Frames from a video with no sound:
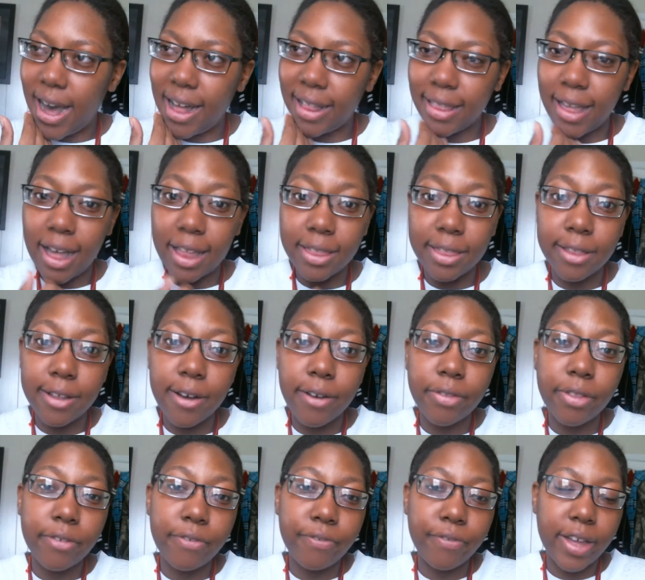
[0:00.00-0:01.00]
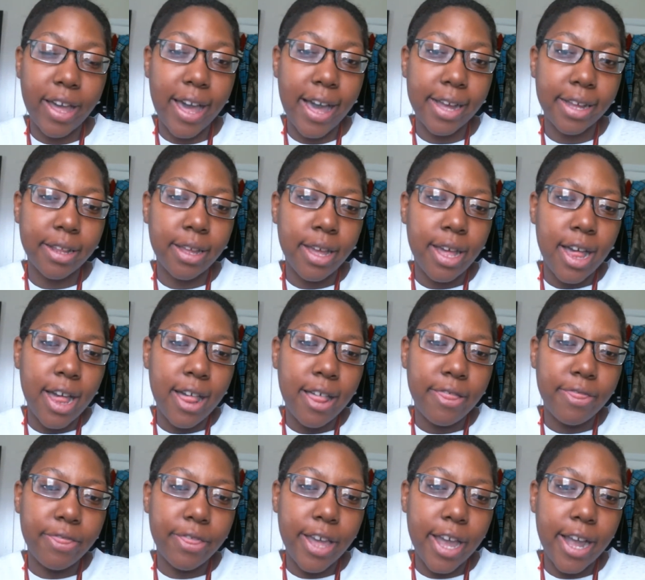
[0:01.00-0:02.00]
I love the fact
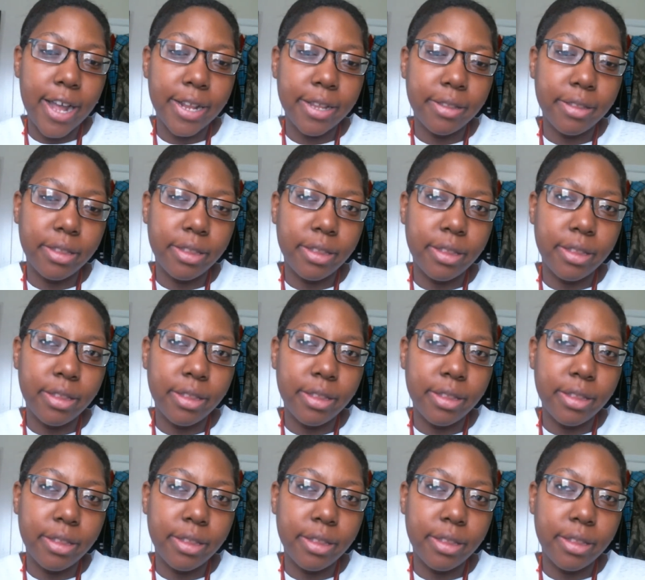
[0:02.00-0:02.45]
that